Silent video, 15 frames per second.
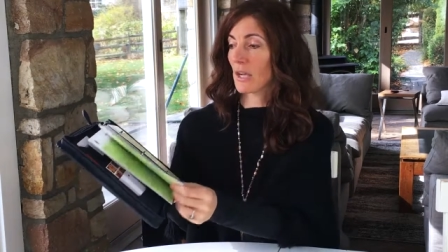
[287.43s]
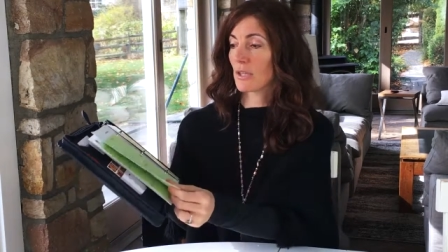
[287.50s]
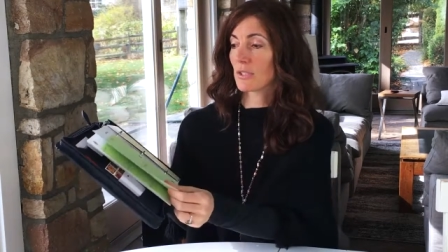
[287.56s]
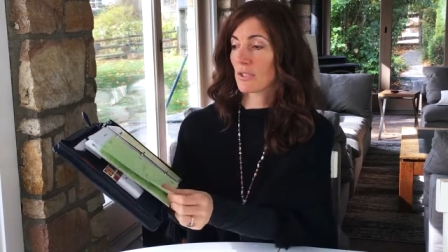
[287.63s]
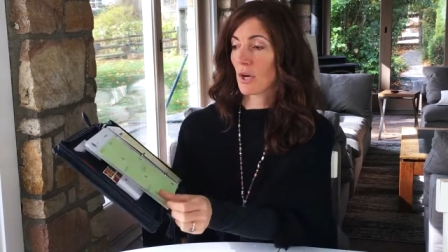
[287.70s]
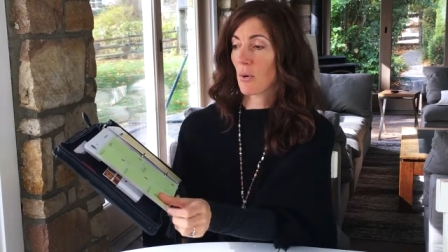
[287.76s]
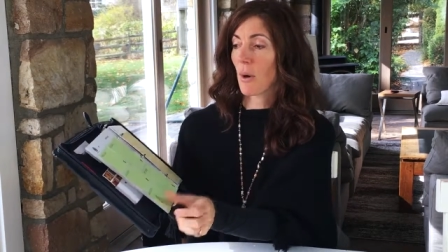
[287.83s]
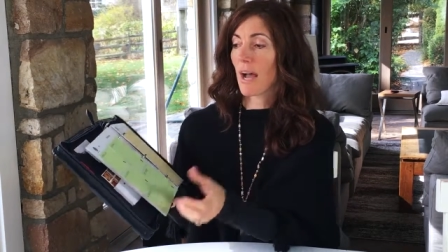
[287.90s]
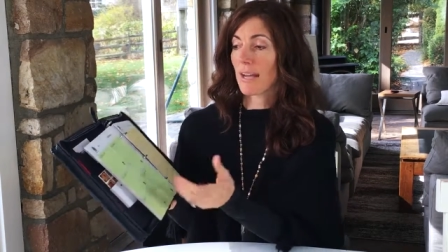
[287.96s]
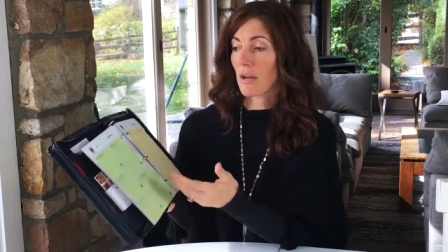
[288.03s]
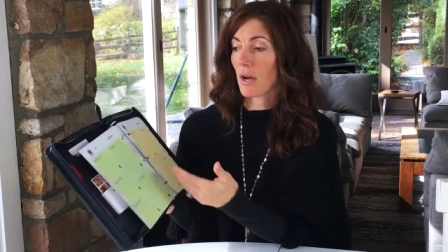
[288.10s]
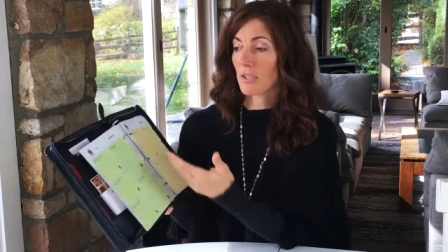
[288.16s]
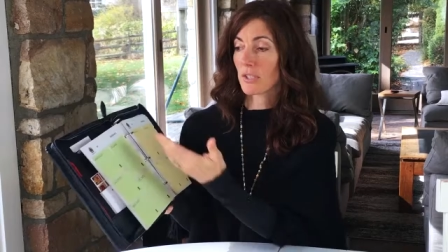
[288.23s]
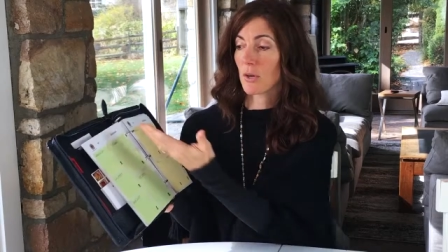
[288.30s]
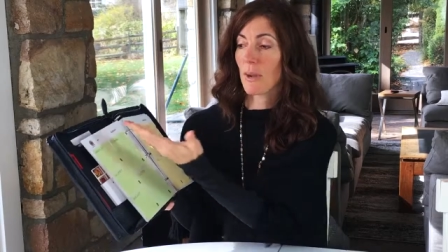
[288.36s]
So I
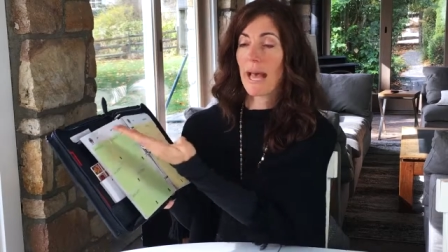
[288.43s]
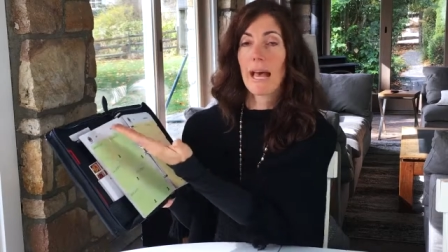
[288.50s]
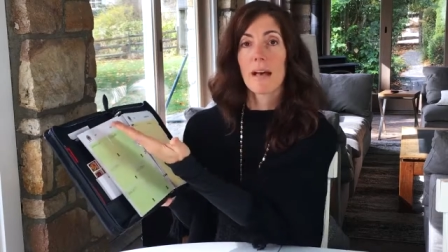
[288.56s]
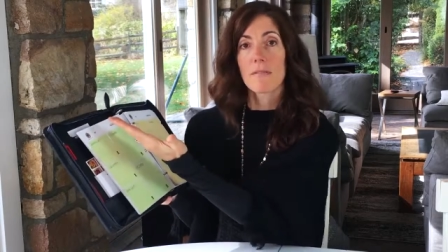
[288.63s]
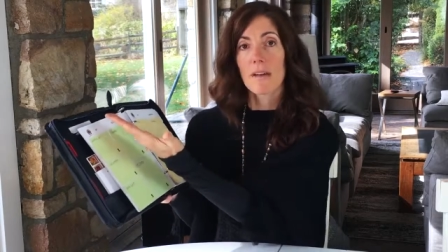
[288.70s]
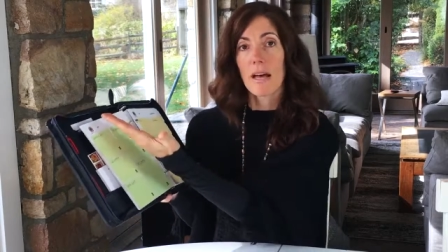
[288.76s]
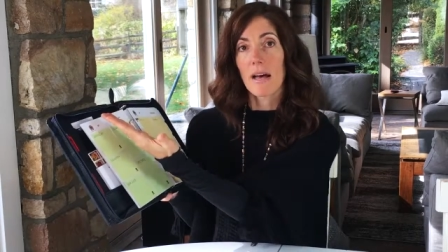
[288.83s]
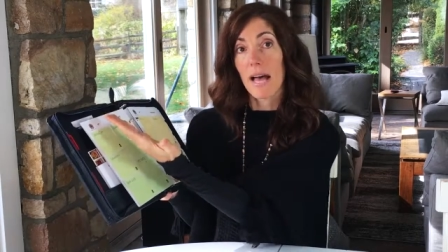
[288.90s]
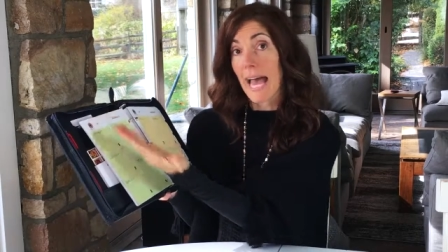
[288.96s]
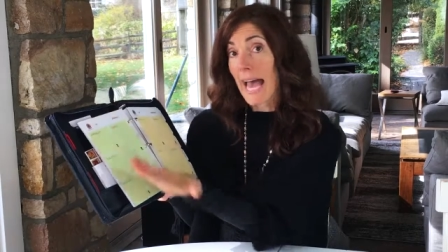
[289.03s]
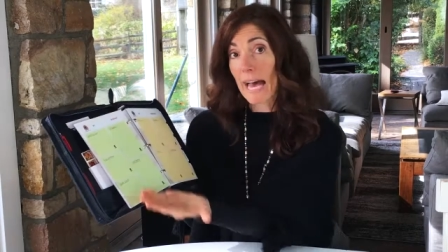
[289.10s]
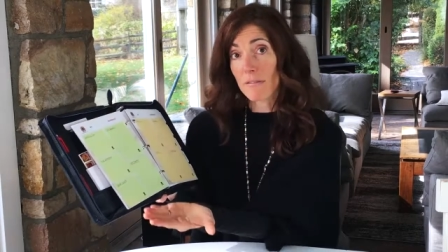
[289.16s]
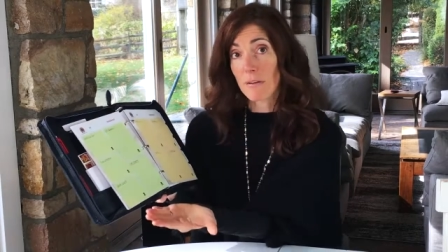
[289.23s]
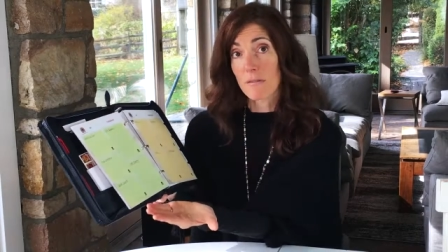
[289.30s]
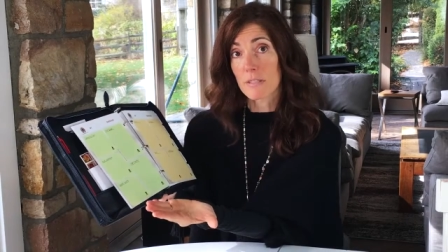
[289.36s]
also have
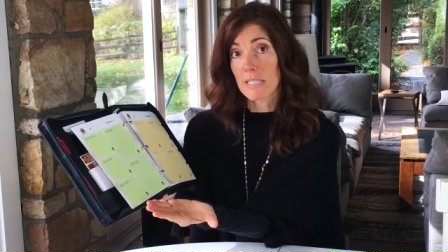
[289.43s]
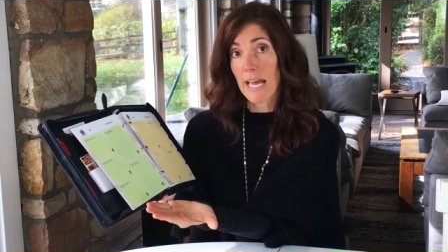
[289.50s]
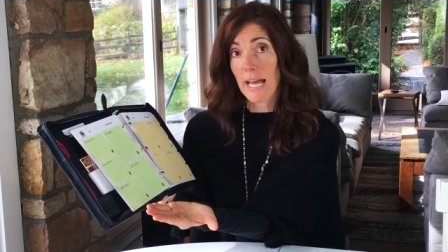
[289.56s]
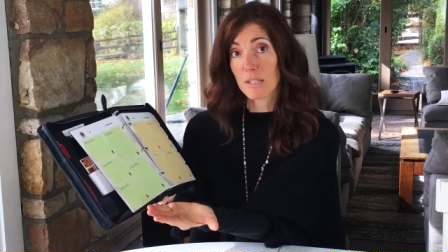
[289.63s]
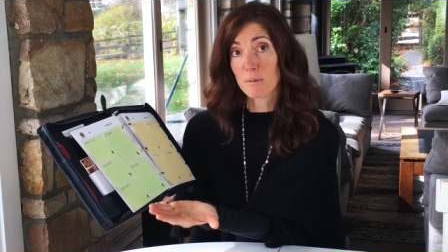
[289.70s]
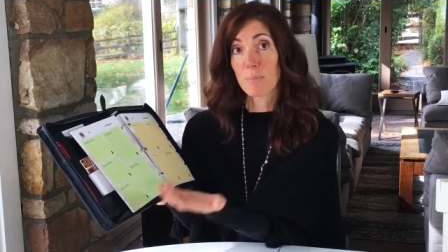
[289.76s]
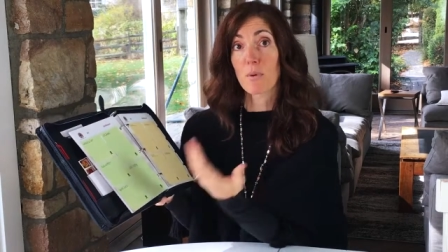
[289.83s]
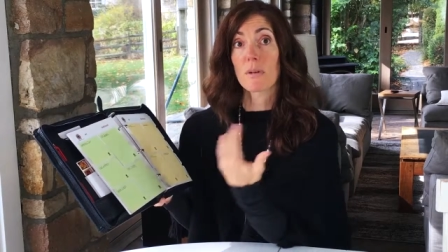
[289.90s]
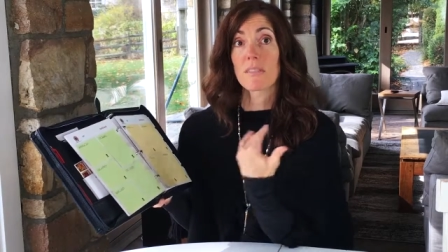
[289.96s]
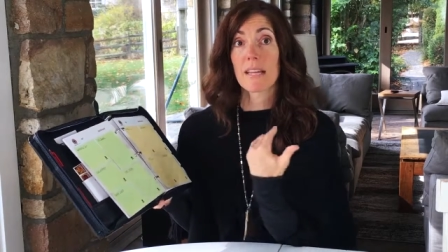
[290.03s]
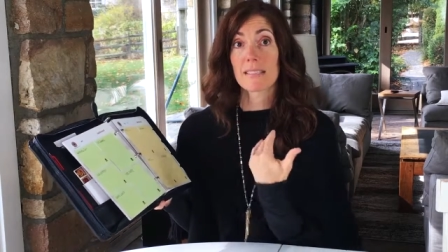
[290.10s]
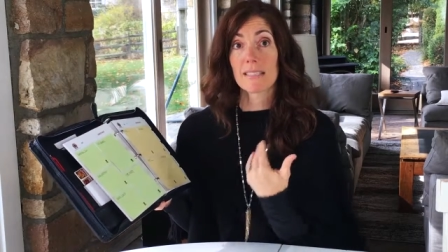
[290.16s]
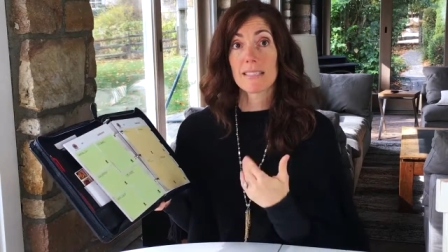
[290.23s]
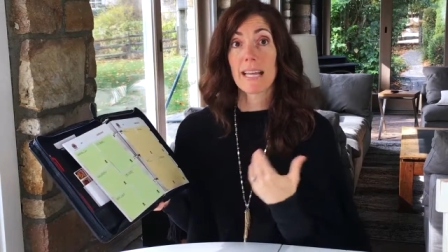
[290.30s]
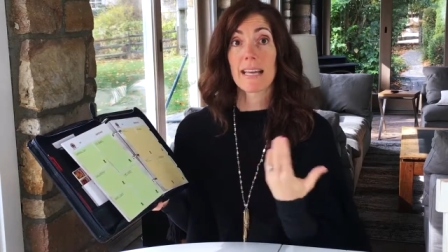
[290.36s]
half of a dashboard
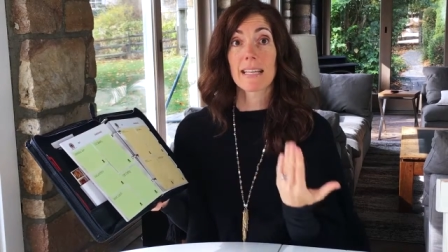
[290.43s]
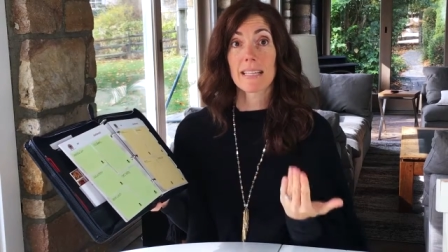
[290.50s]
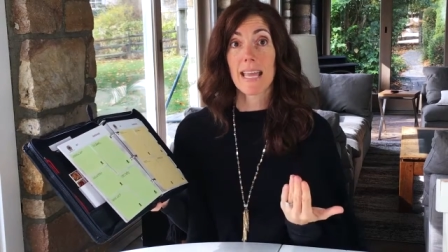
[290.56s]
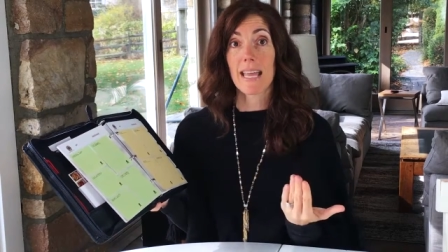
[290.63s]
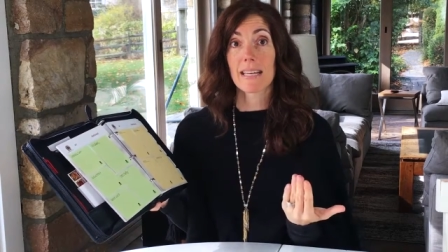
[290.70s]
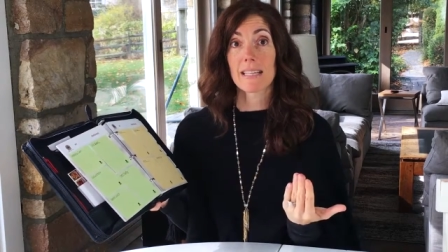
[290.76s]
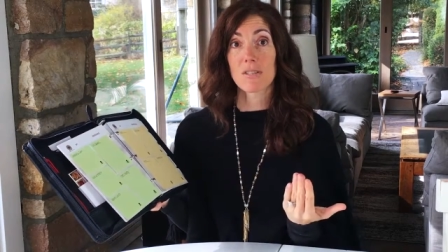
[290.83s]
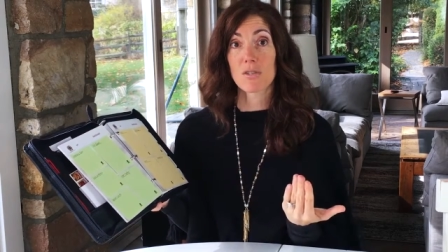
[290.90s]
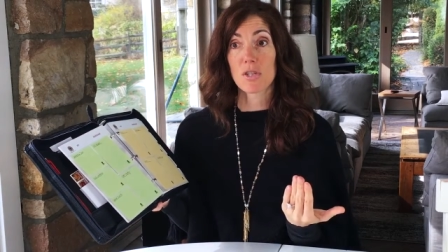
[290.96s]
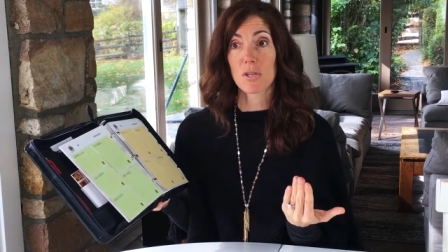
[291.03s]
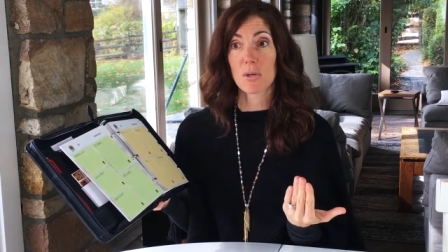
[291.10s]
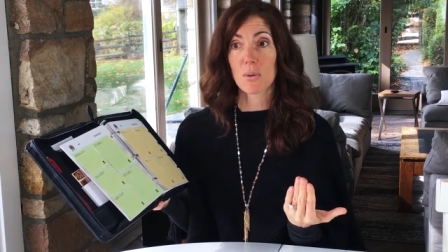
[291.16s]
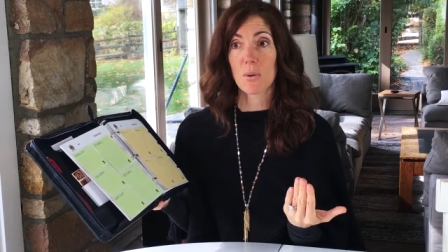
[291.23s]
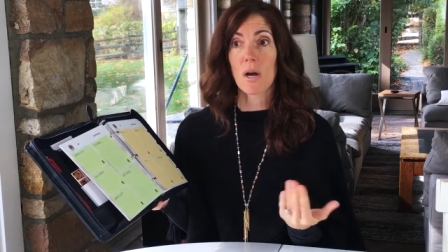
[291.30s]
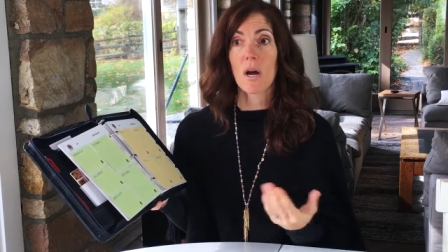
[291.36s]
that's dedicated
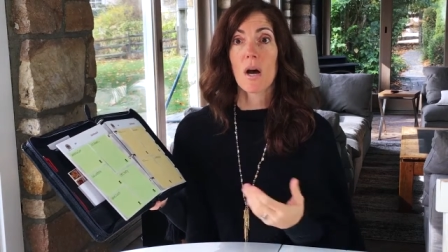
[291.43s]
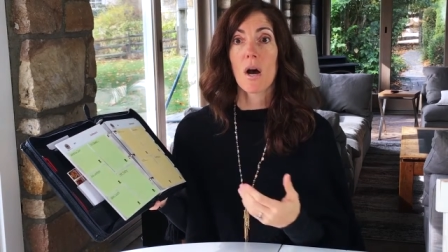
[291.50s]
to